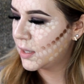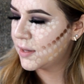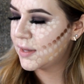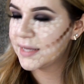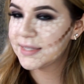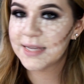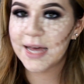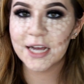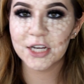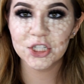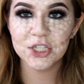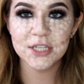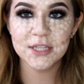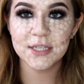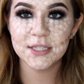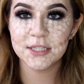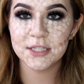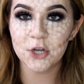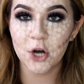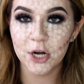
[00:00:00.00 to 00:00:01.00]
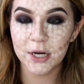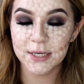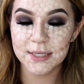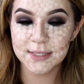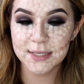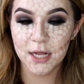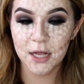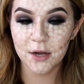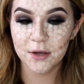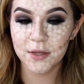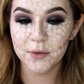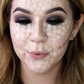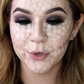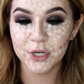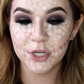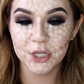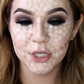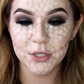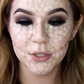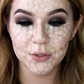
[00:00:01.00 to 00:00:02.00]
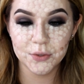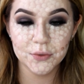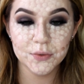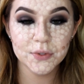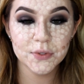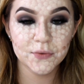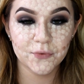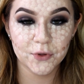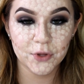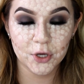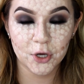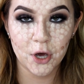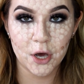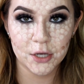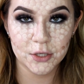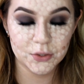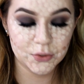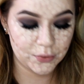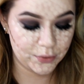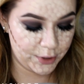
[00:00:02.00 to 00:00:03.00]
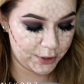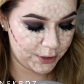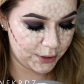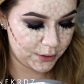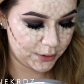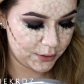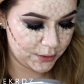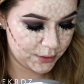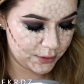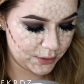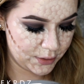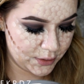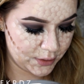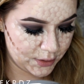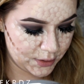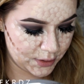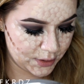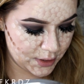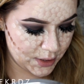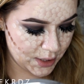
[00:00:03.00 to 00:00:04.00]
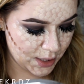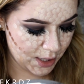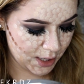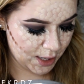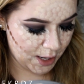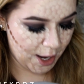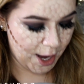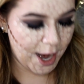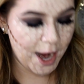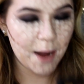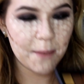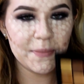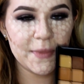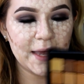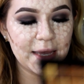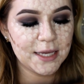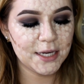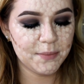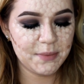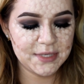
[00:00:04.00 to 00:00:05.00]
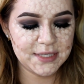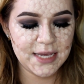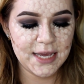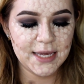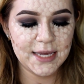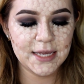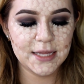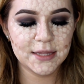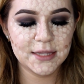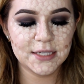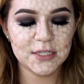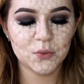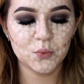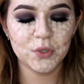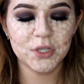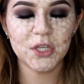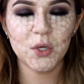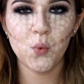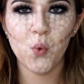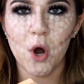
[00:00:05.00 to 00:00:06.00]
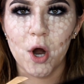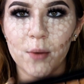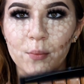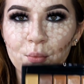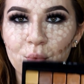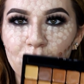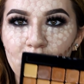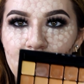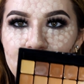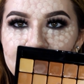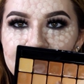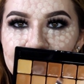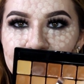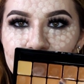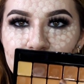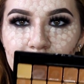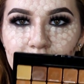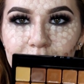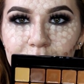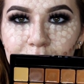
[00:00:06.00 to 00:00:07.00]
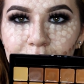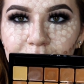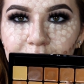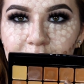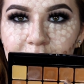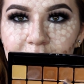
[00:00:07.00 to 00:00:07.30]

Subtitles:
That's actually the darkest color that we're going to use for the contouring. I'm then going to be taking this really warm bronzy tone over